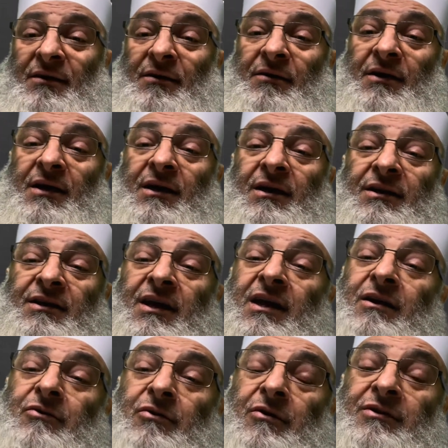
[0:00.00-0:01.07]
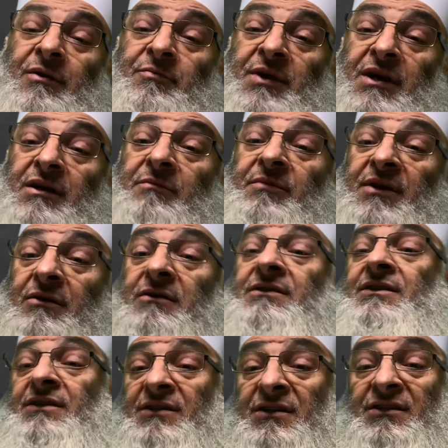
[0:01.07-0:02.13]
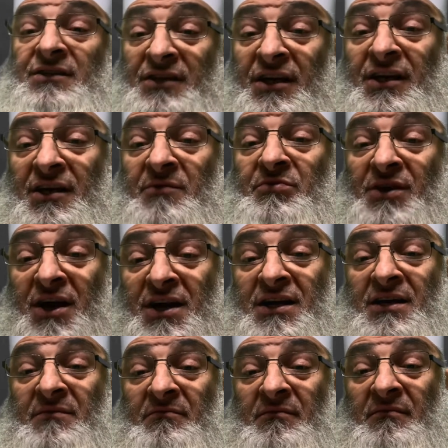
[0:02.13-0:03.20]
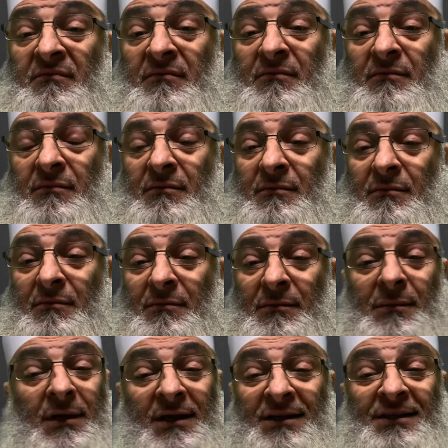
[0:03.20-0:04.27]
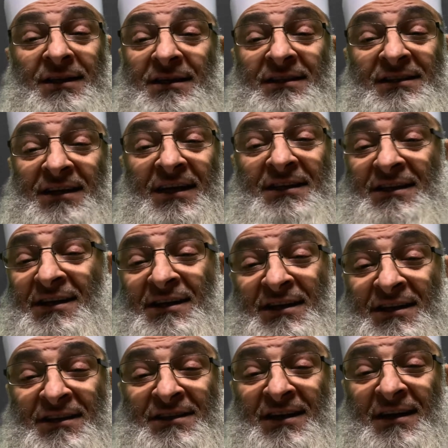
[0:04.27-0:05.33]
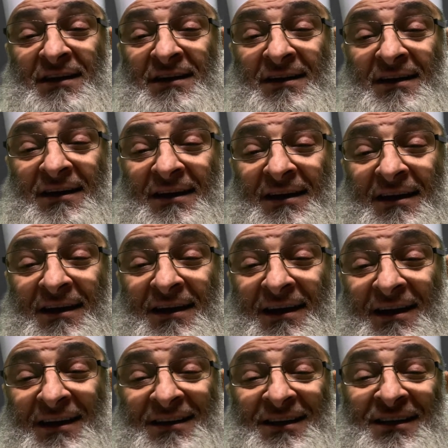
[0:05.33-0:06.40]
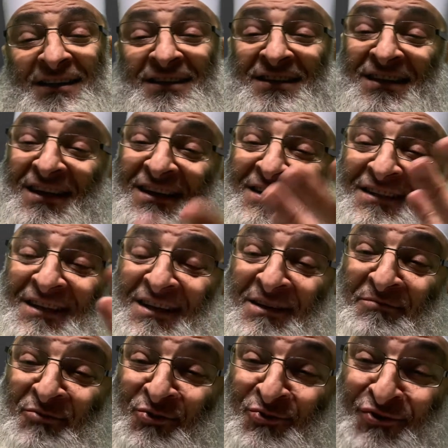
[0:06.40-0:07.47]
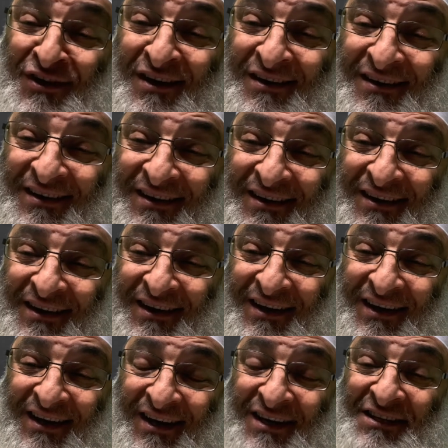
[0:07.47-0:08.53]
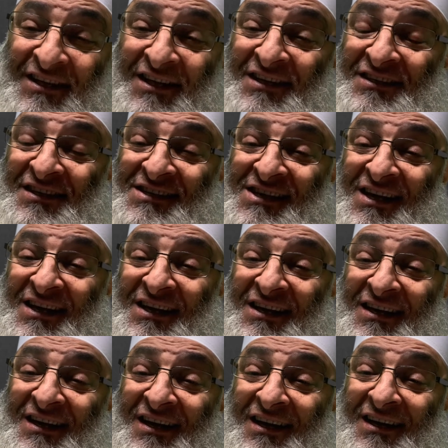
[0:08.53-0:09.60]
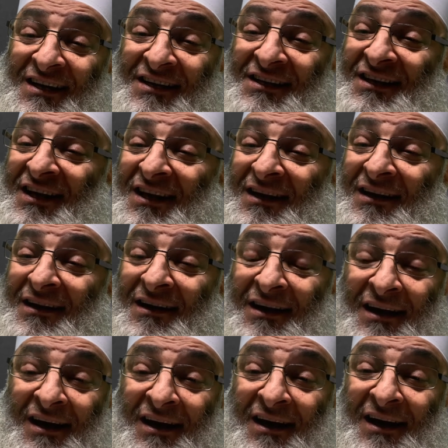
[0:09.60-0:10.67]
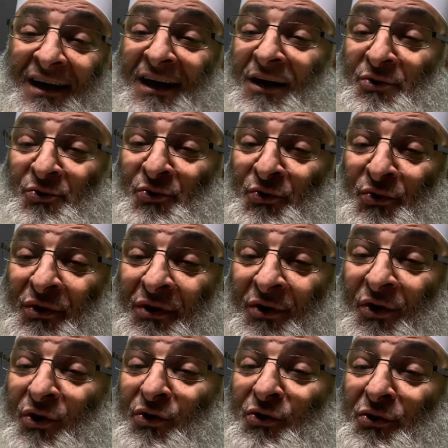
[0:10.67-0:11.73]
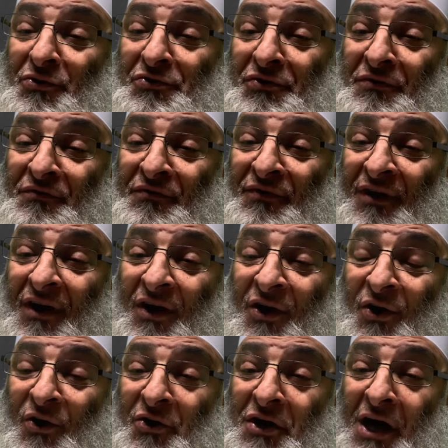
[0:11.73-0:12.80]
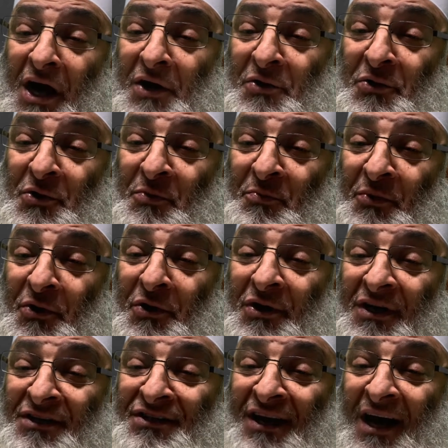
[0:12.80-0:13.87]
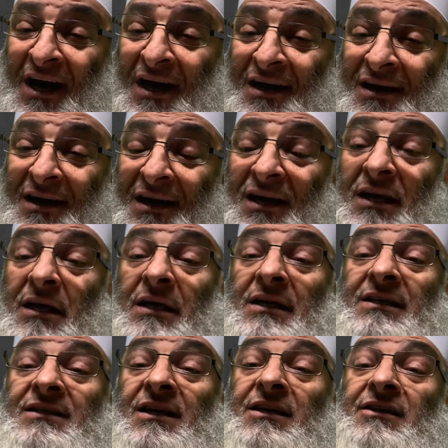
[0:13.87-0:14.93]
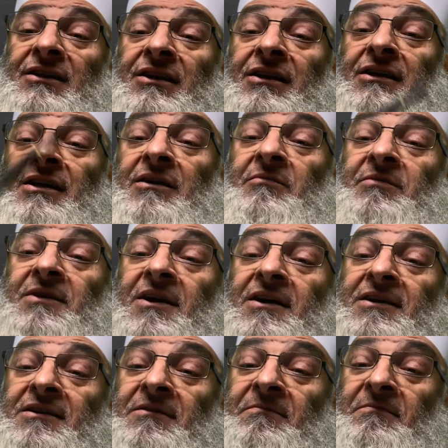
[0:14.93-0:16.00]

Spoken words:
They grow the beard because this is Deen Ibrahim. He didn't say Deen Isa. He didn't say Deen Musa. He didn't say Deen Harun or Yusuf or Yaqub or Ishaq. He said Deen Ibrahim.